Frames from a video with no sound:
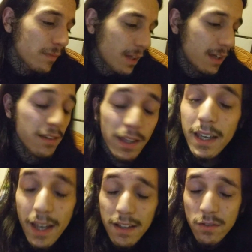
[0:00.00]
He,
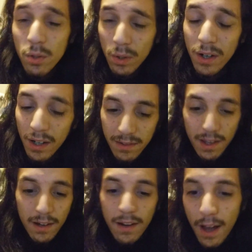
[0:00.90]
he has cool
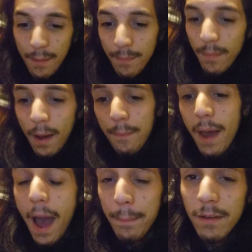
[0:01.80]
content. I'm I'm
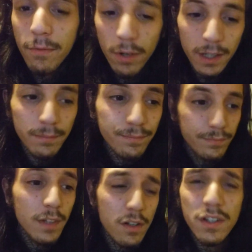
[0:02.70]
happy for him.
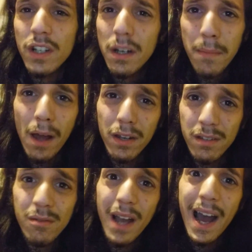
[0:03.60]
There's a good amount of
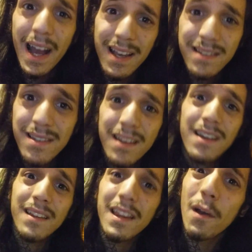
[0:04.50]
you guys
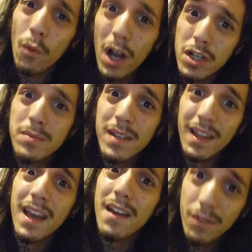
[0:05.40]
that watch me
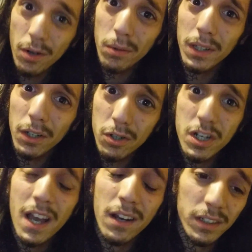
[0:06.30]
that have your own little
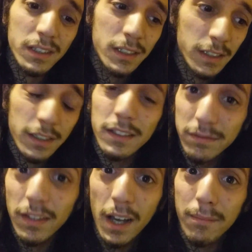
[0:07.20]
channel.
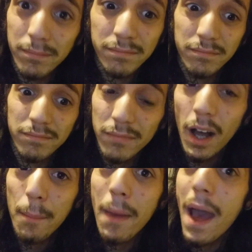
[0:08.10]
I'm
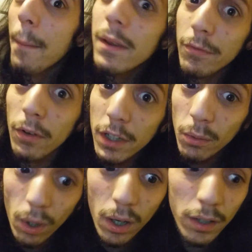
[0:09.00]
I'm happy for
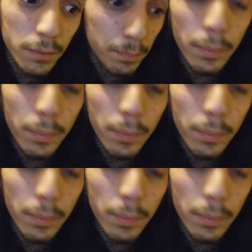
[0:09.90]
you all.